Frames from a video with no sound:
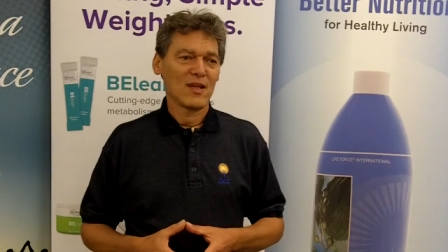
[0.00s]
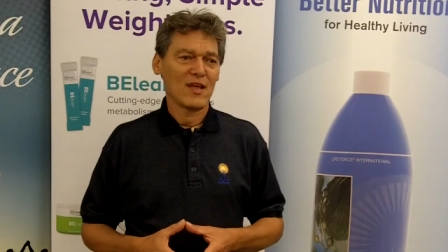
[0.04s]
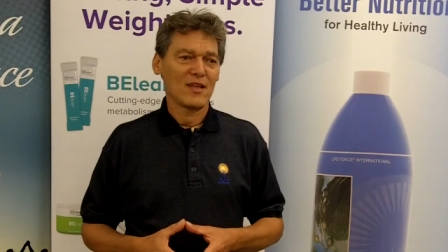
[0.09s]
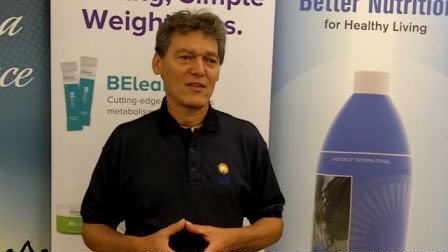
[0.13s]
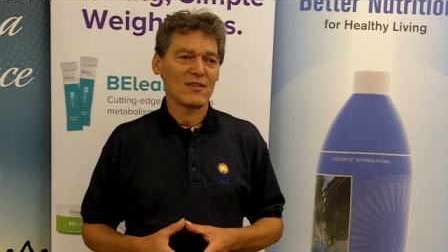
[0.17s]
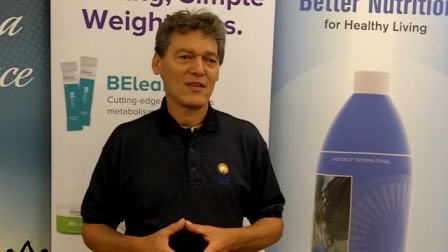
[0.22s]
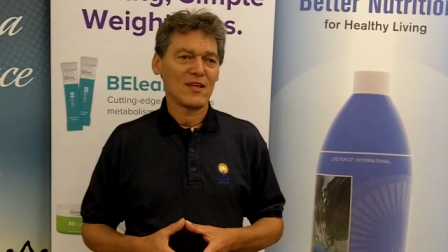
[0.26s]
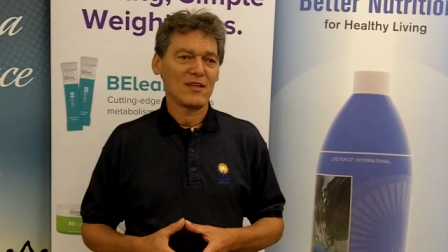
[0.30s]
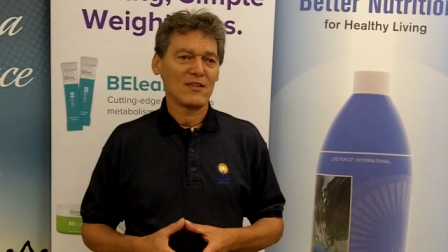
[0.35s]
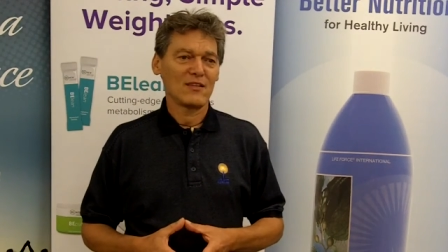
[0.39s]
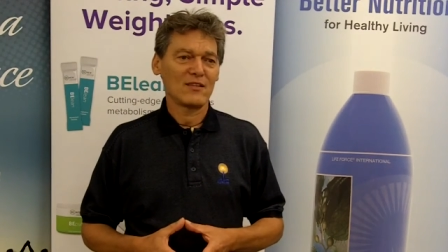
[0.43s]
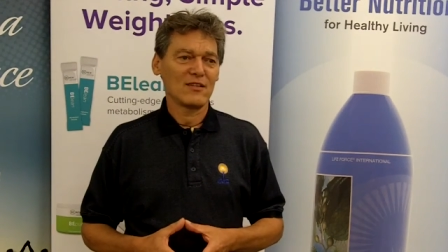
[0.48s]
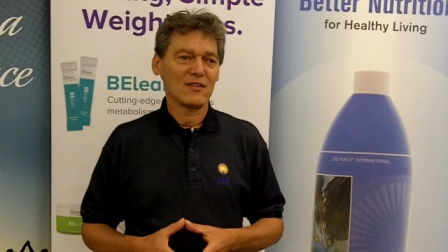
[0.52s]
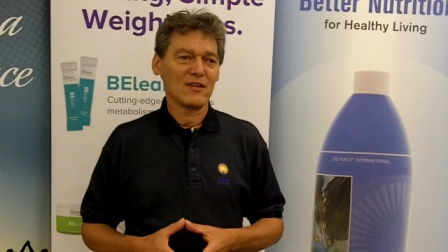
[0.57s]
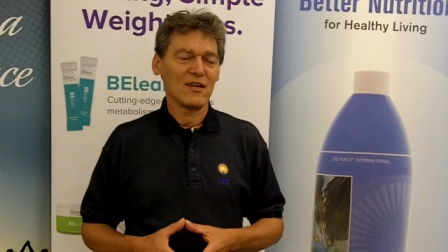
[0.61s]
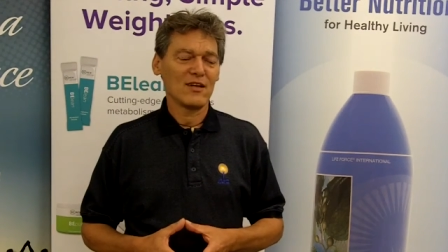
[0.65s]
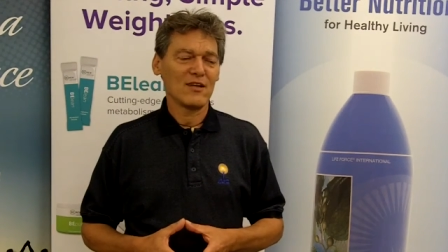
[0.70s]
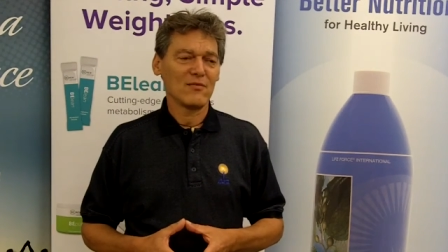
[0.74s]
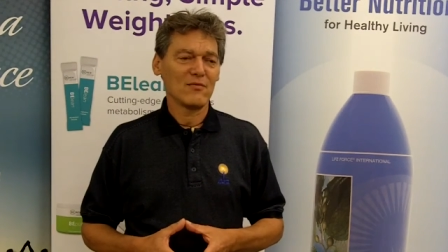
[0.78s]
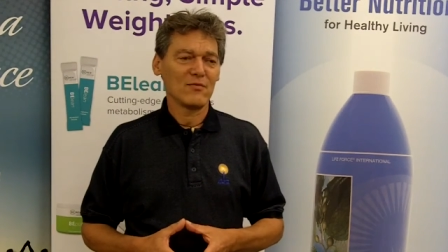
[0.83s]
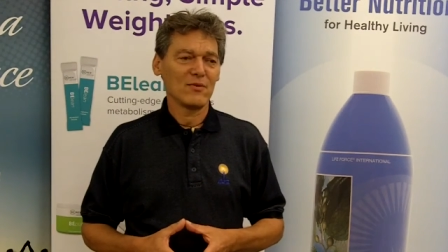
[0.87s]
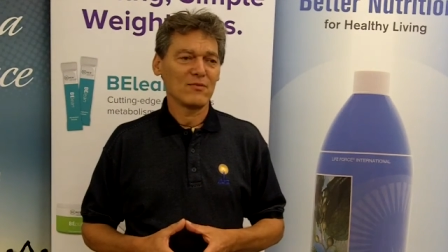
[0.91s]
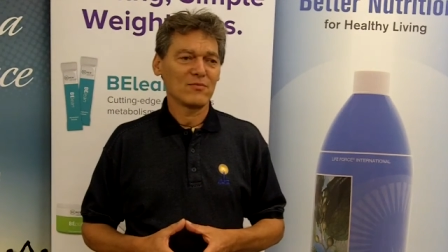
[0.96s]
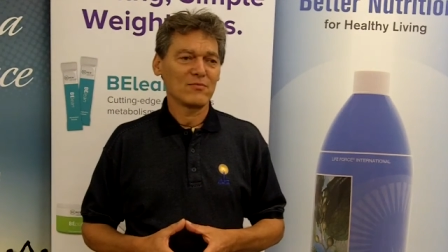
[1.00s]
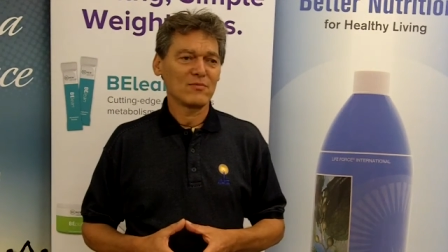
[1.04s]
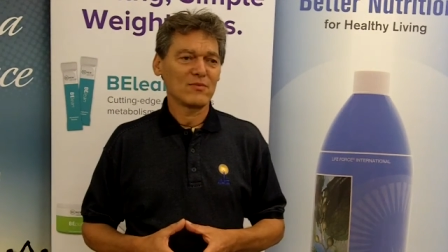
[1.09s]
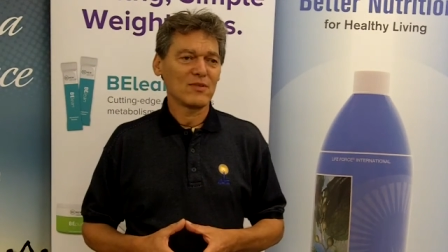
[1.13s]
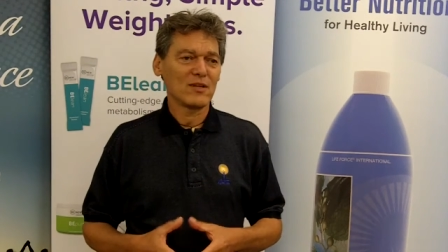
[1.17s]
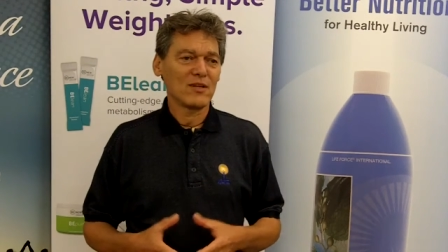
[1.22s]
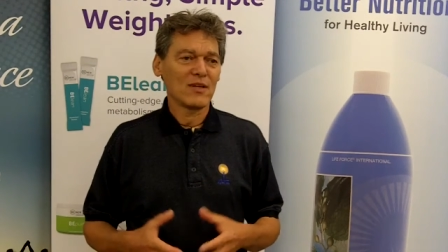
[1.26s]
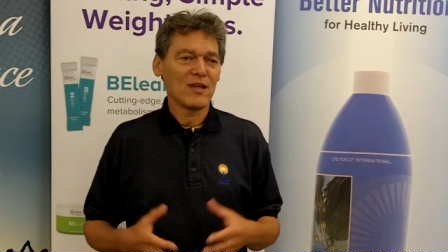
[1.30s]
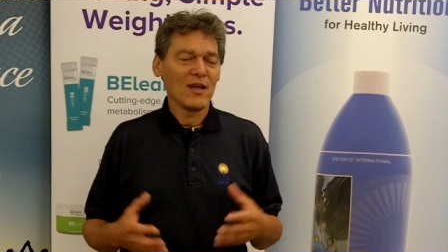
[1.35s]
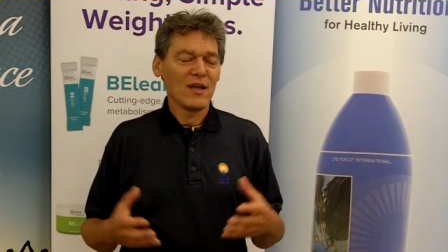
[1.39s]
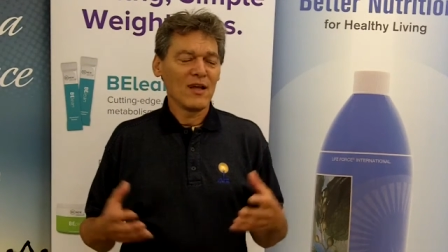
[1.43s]
at that. Yeah,
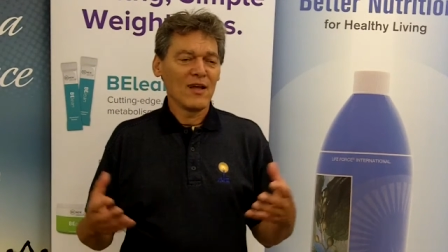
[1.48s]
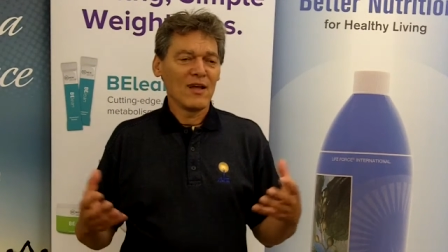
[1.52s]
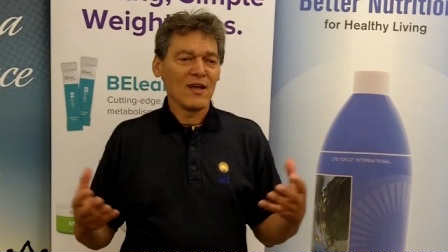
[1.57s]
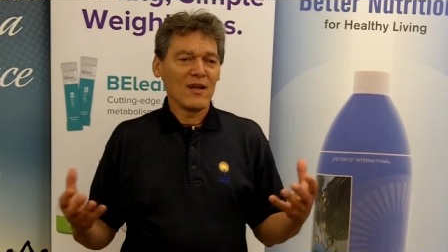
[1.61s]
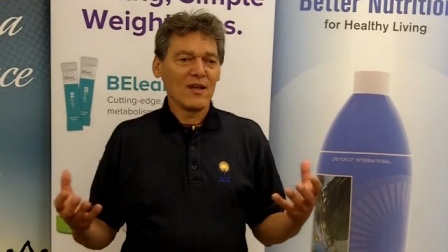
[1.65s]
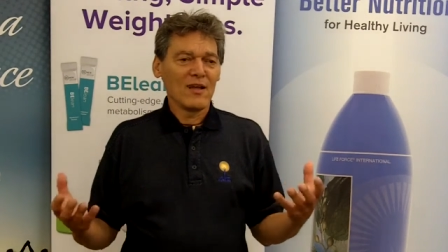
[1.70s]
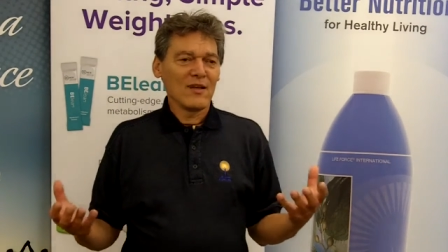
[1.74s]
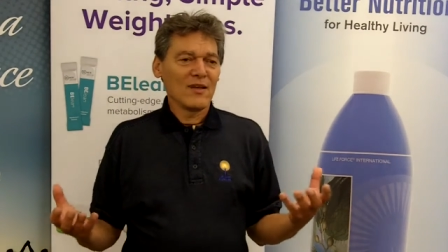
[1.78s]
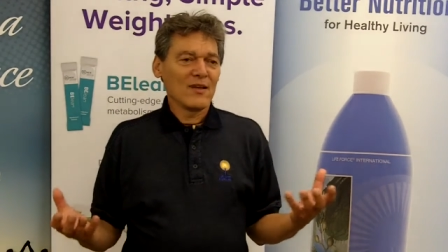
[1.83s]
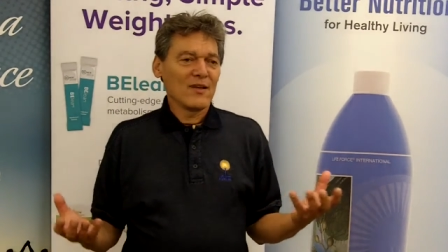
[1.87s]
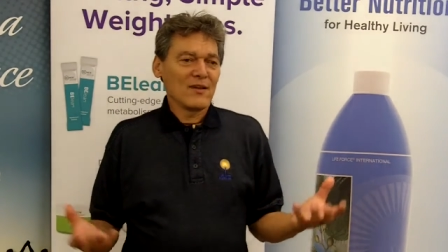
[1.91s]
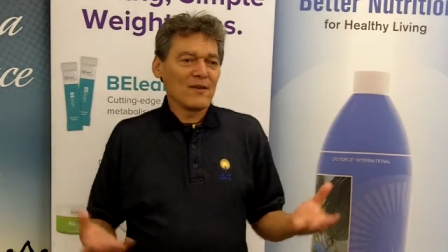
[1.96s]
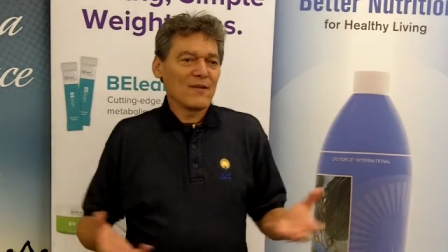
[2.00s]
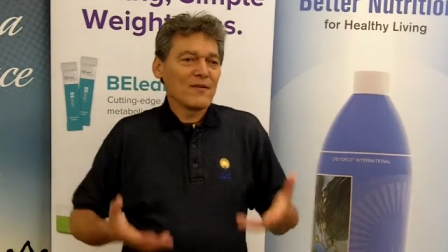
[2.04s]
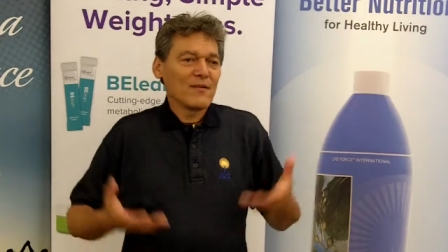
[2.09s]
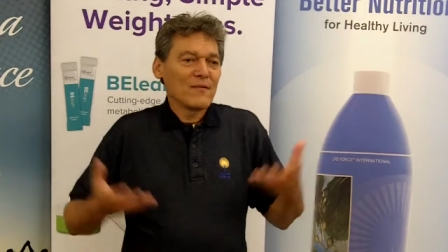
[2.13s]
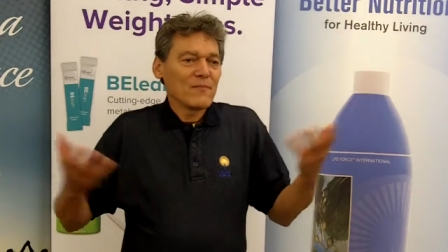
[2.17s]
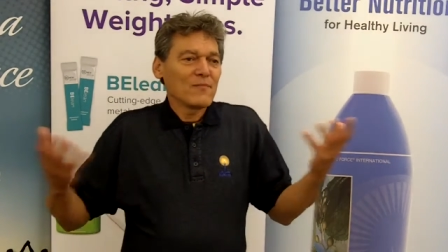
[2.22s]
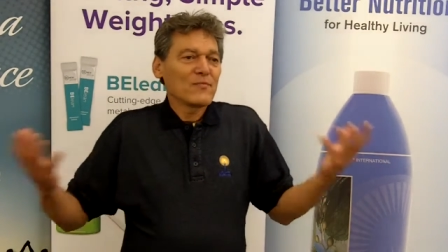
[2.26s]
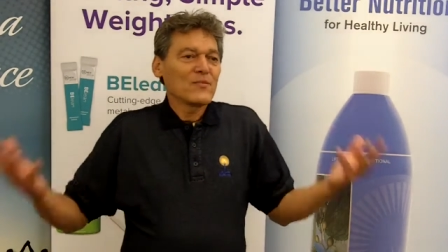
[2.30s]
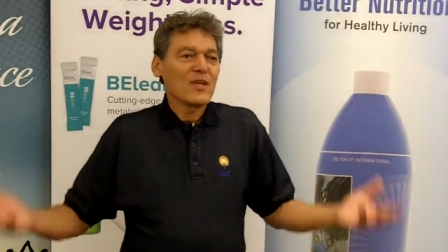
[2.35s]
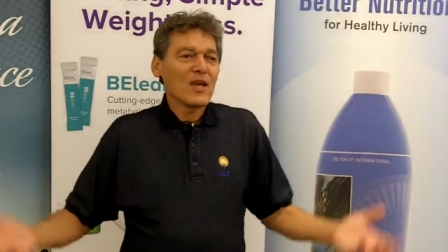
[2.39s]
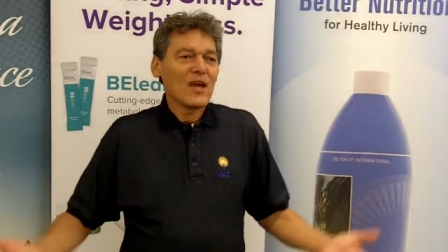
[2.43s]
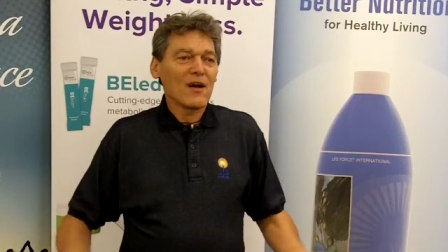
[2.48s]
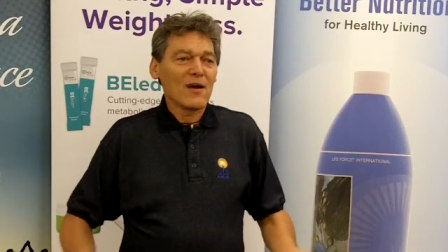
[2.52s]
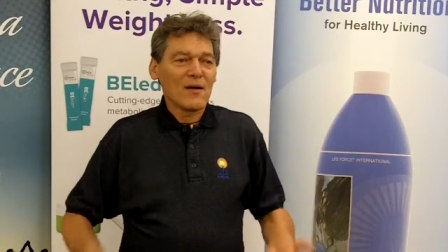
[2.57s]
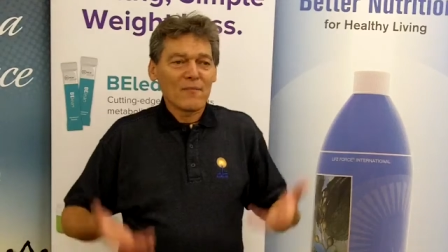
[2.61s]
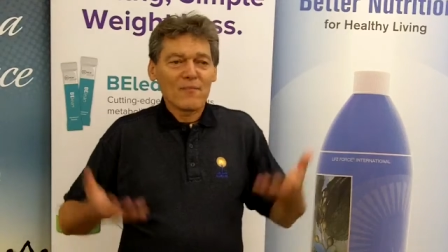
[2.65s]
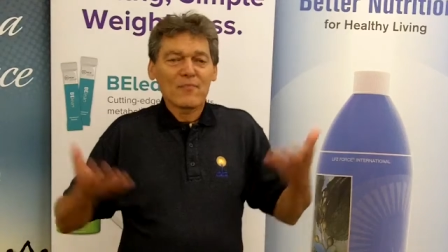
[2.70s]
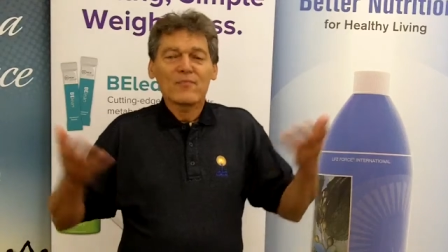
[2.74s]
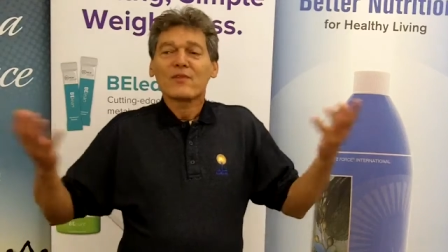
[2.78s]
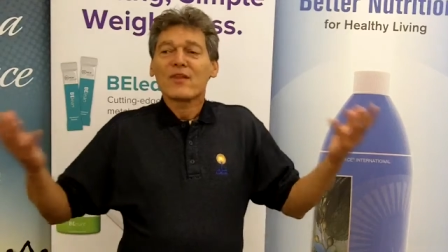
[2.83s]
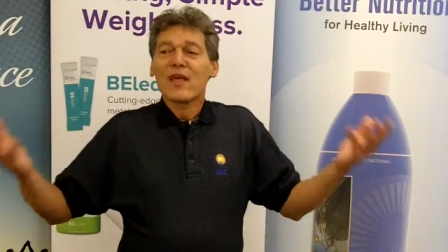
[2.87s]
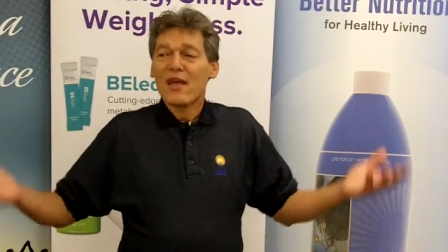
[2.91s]
but the,
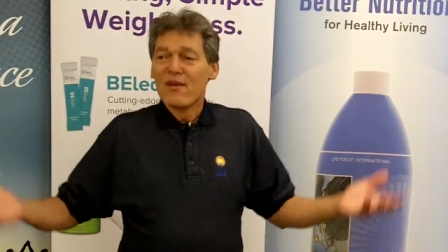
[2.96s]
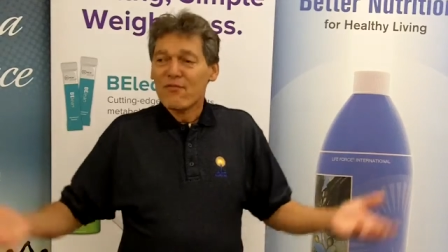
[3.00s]
yeah